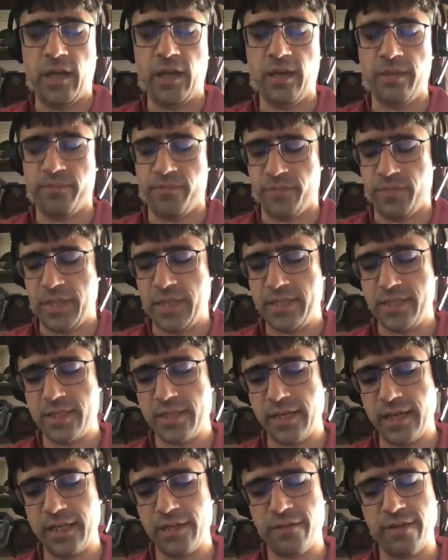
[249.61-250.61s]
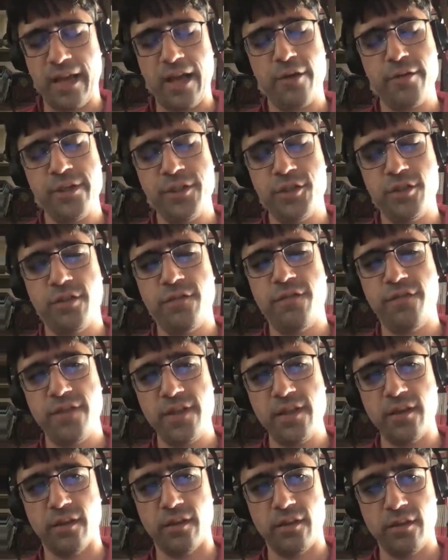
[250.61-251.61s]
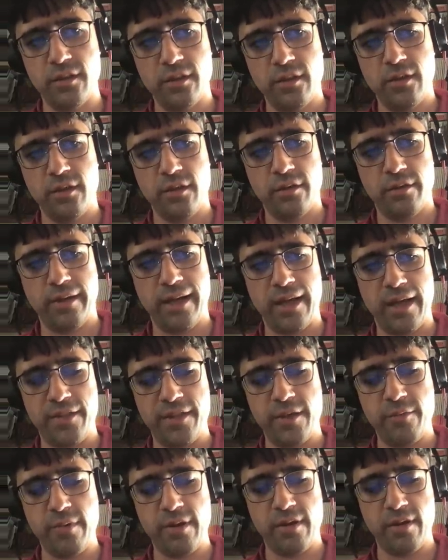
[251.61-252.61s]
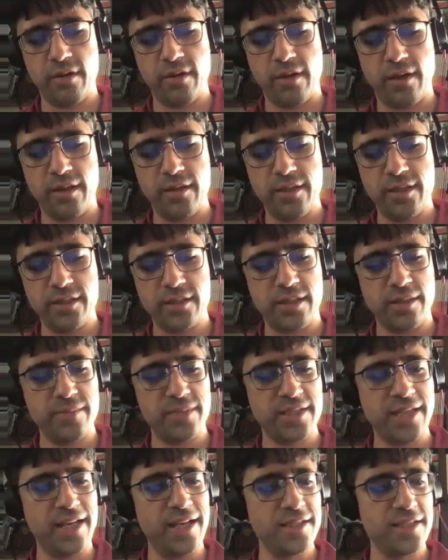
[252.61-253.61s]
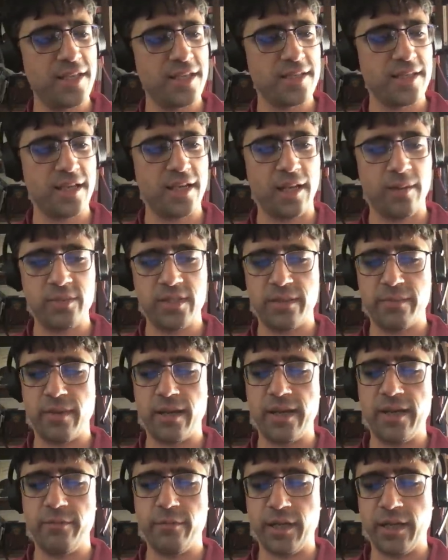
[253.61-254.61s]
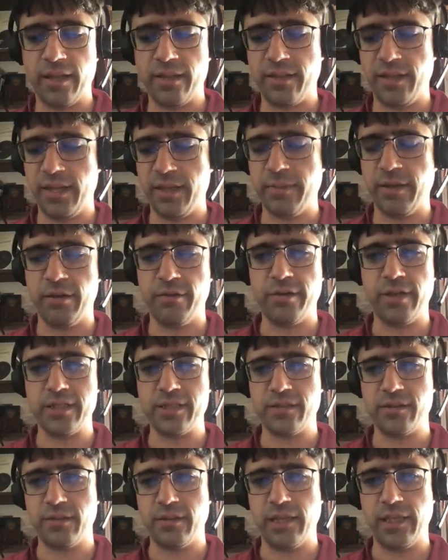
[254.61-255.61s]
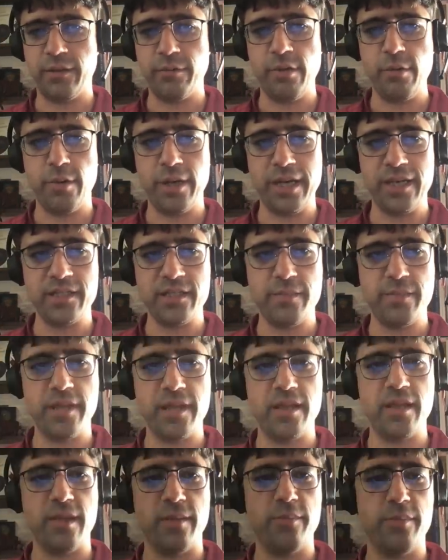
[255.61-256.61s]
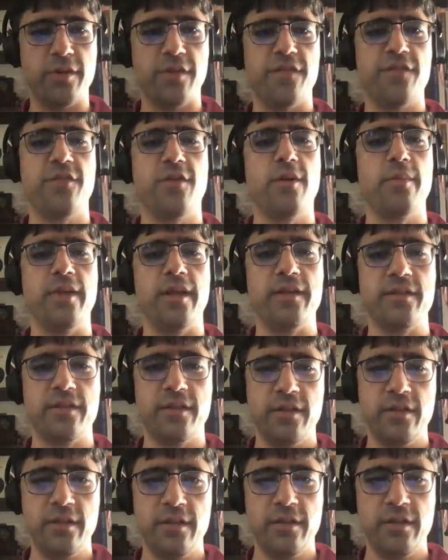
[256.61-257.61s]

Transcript: Um, this is kind of how it should feel, right? I think we, there's some sentences that come to mind when I think about Rust. Like, we want it to be performant.